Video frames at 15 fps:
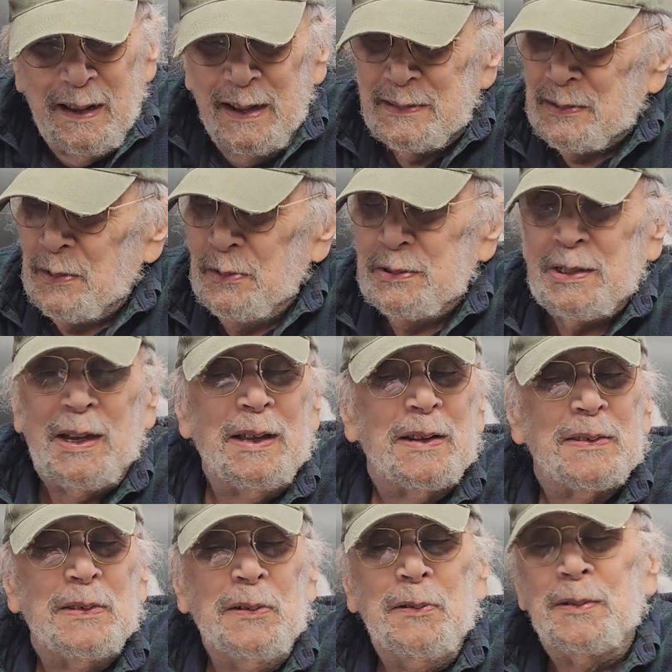I told you how
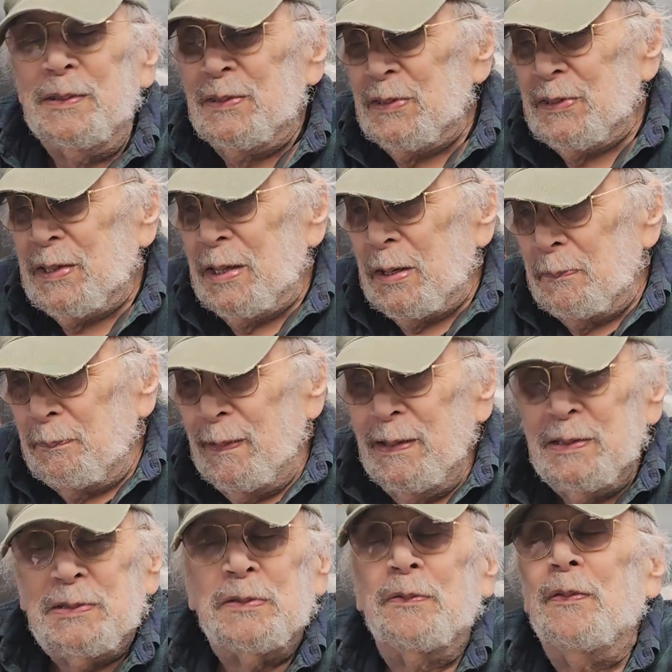to do it. Just get a
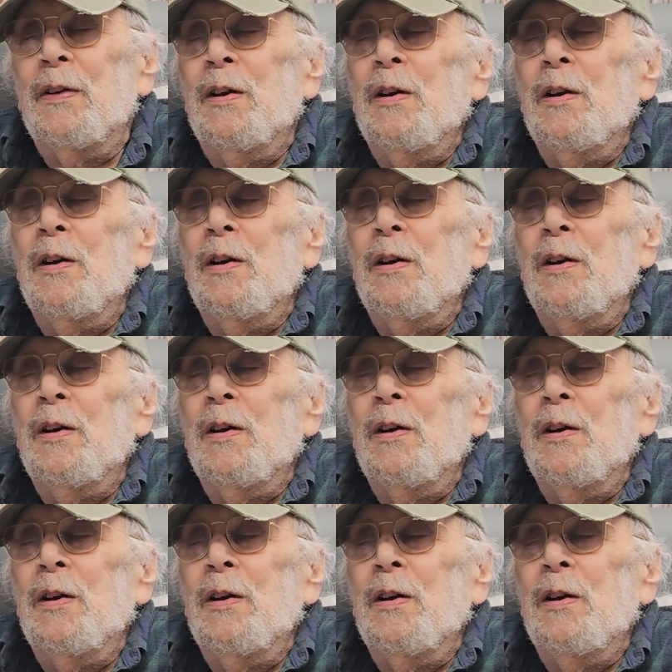piece of.